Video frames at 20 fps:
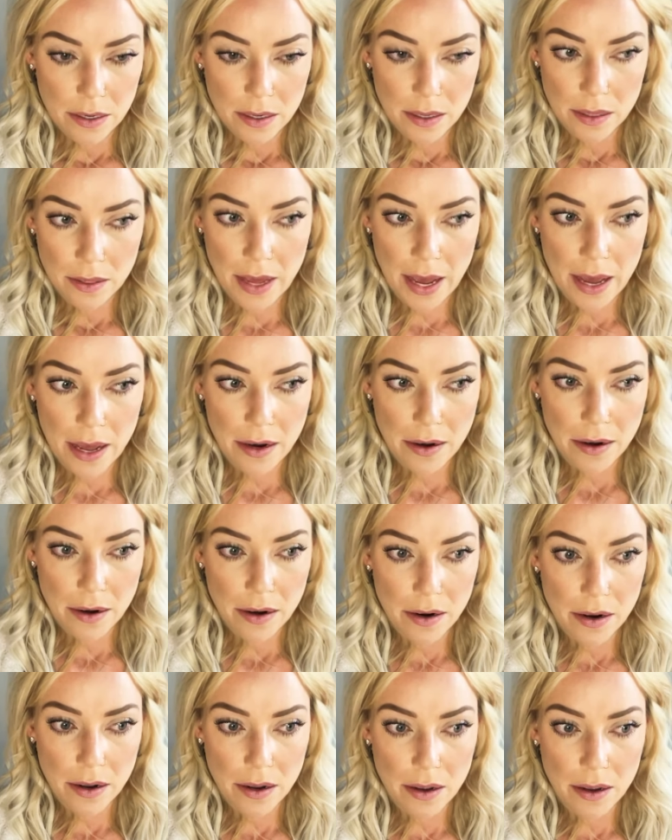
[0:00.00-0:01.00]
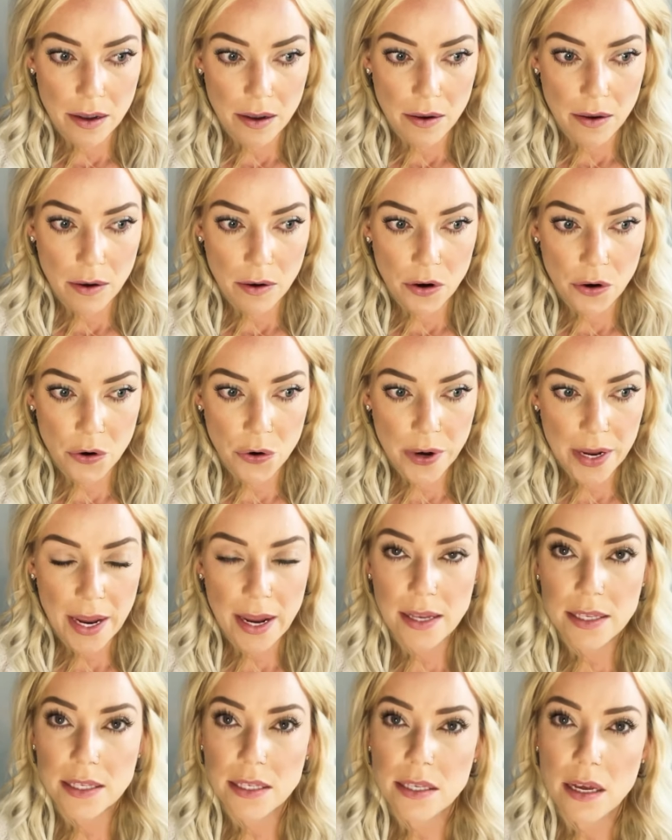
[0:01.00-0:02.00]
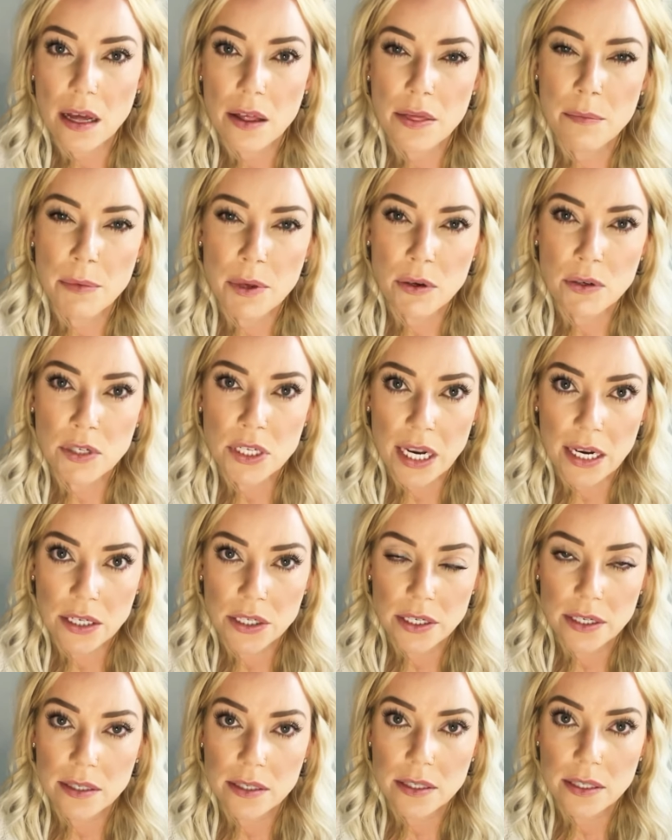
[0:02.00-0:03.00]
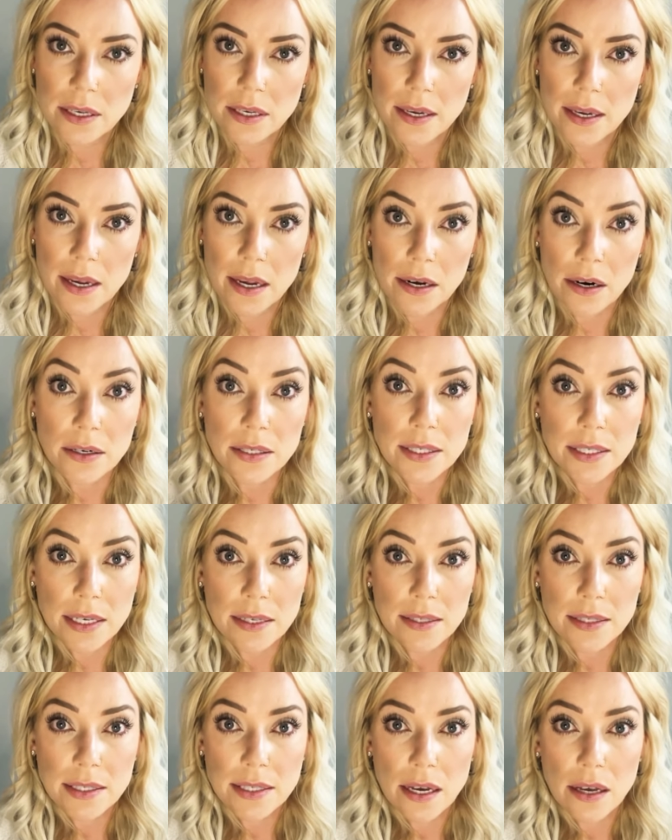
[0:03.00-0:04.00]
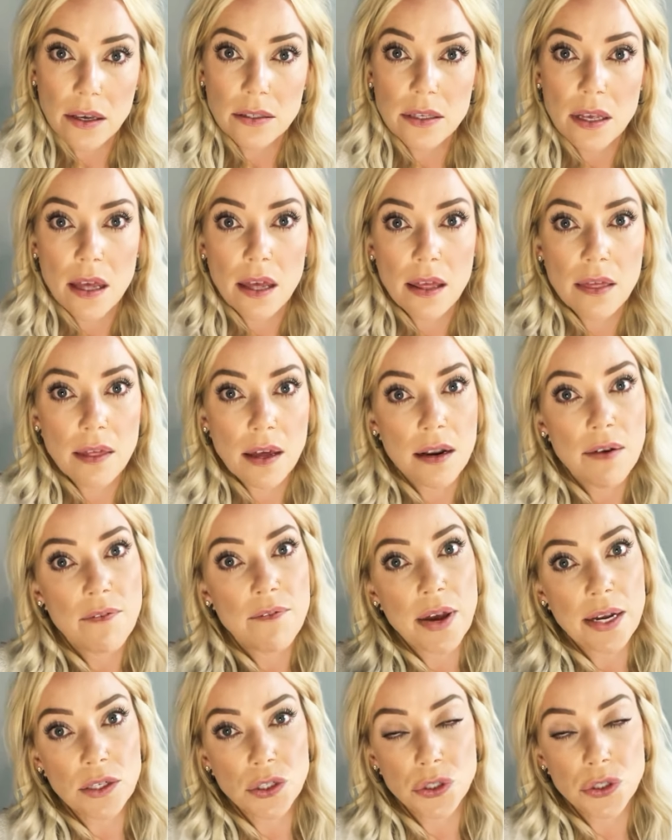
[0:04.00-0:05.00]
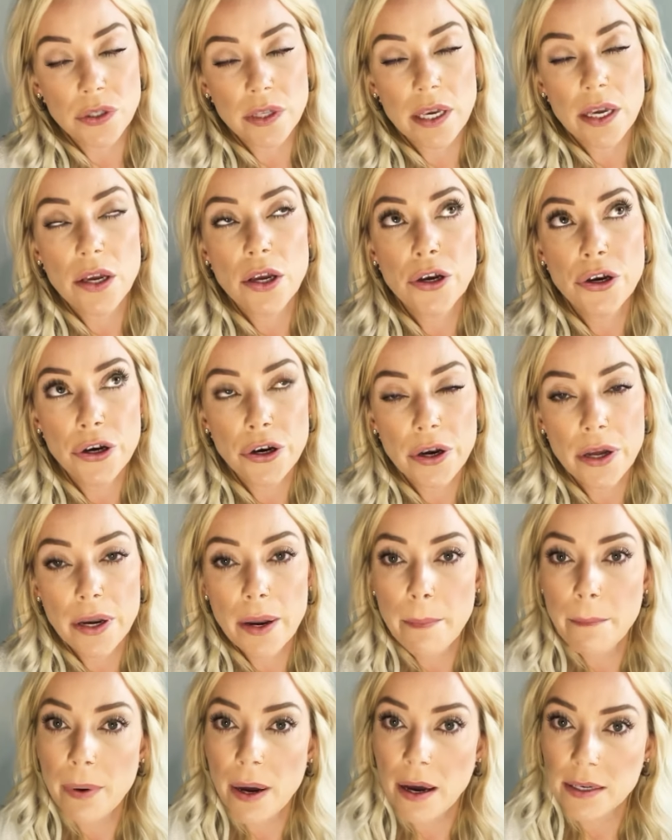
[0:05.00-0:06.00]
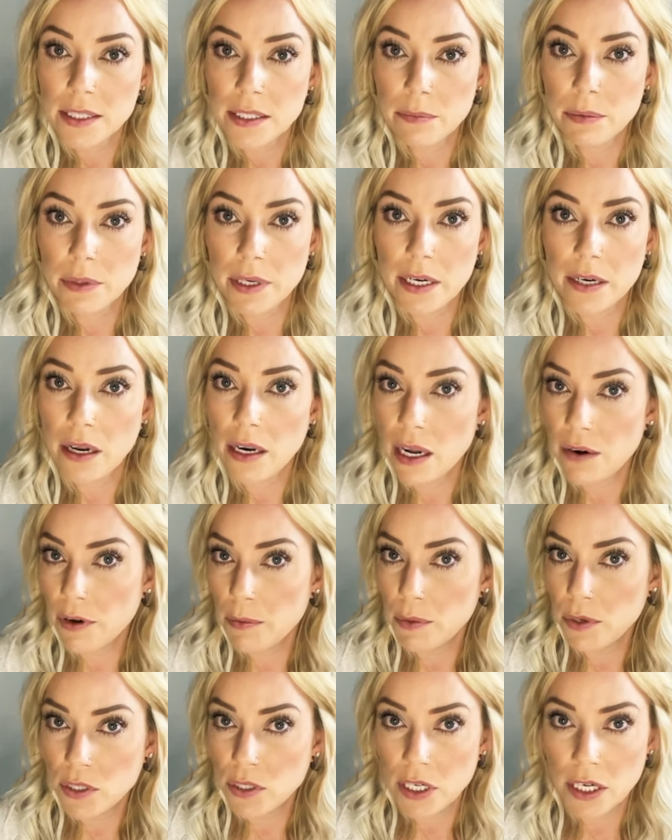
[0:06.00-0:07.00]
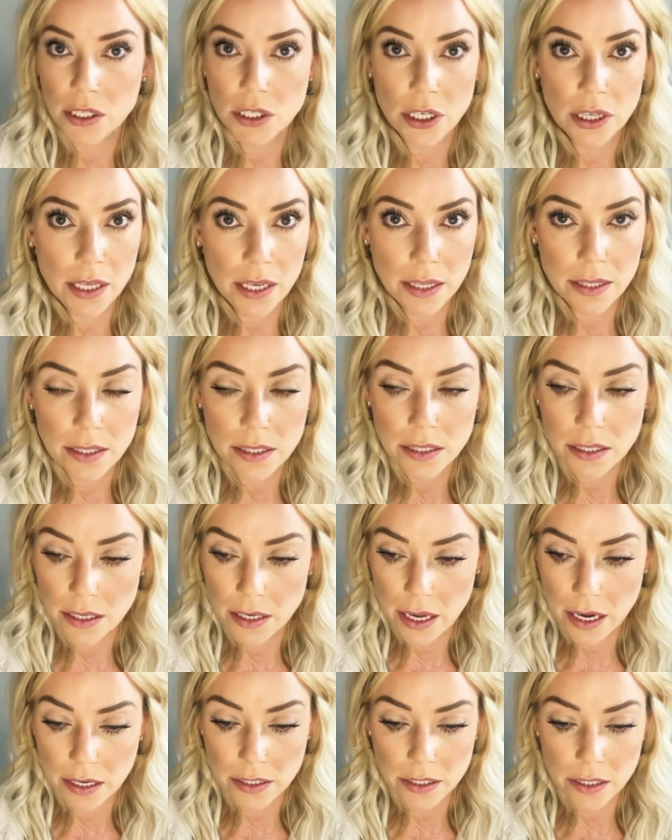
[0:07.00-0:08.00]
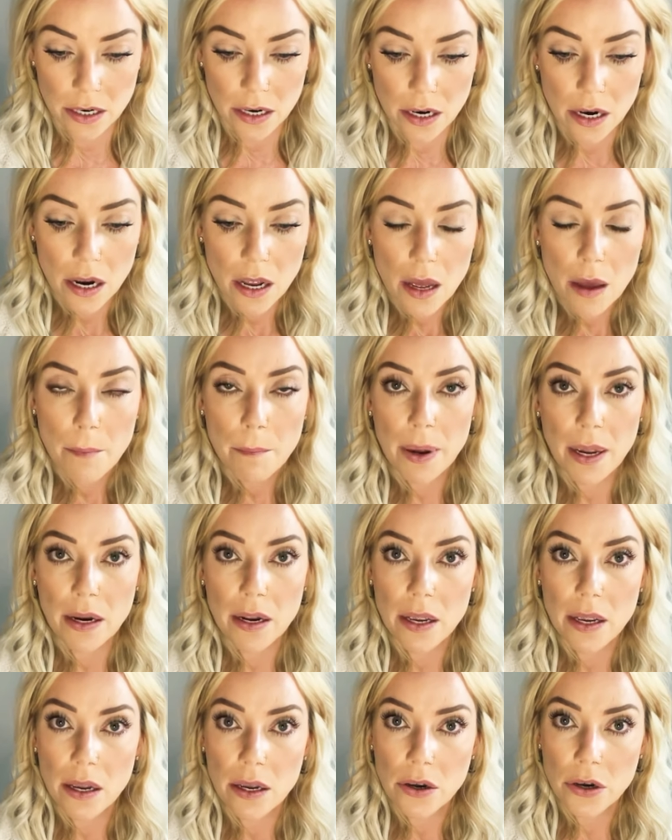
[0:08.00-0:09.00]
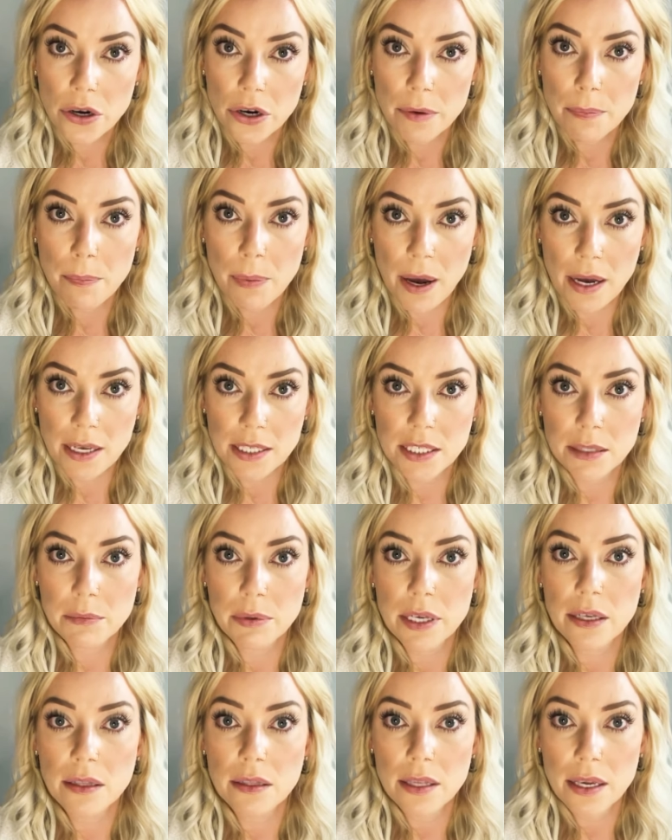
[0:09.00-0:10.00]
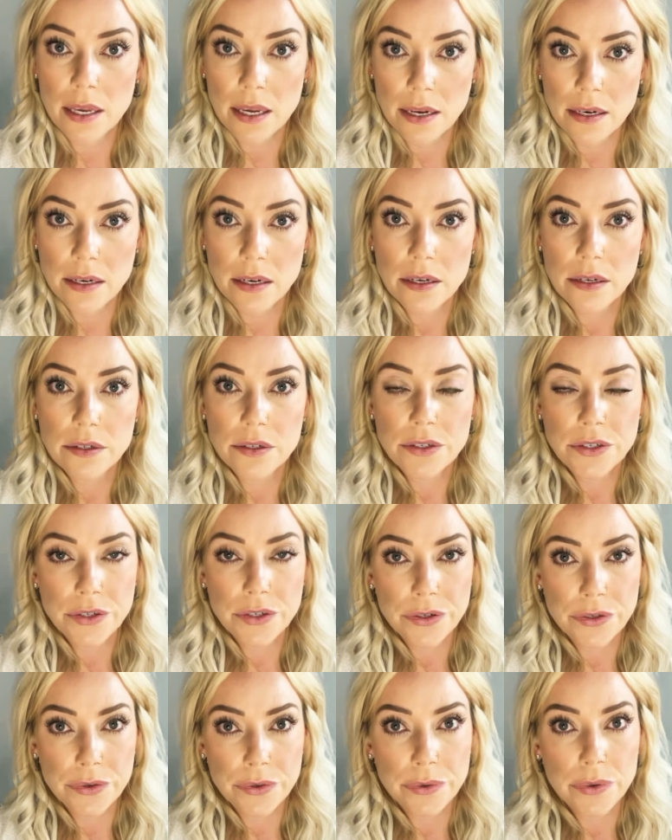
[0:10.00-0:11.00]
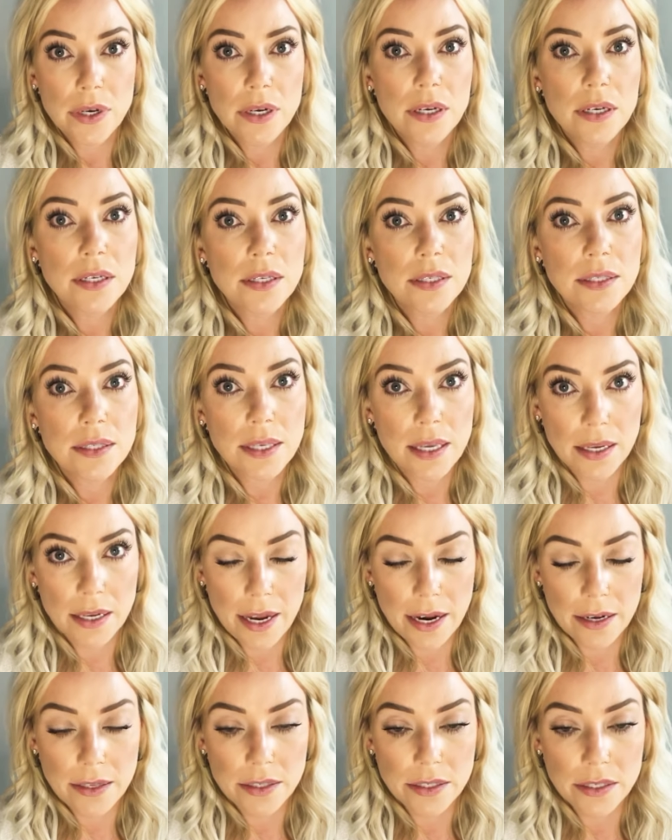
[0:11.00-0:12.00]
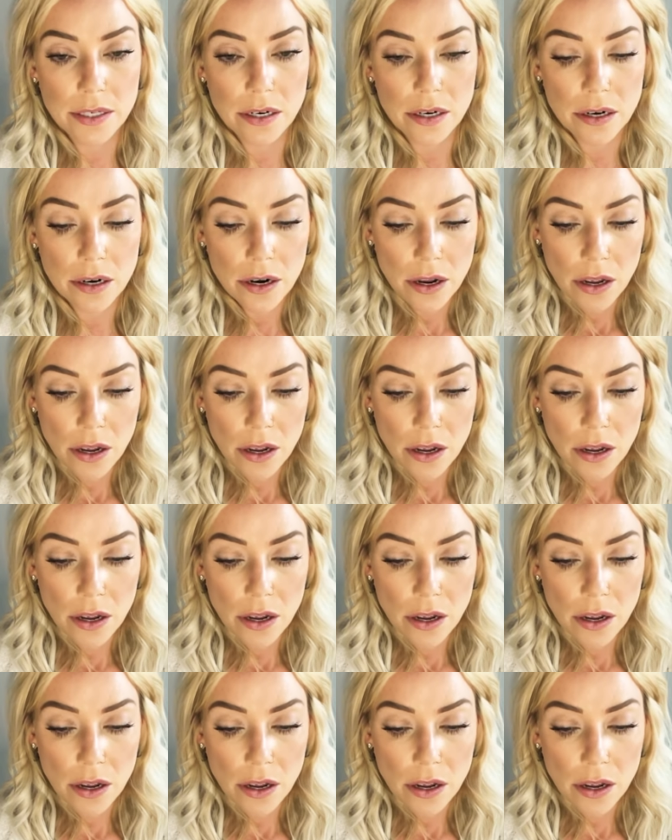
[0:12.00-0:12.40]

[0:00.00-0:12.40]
that creates the mutations in our skin cells that eventually could possibly, not every mutation leads to cancer, but could possibly lead to skin cancer.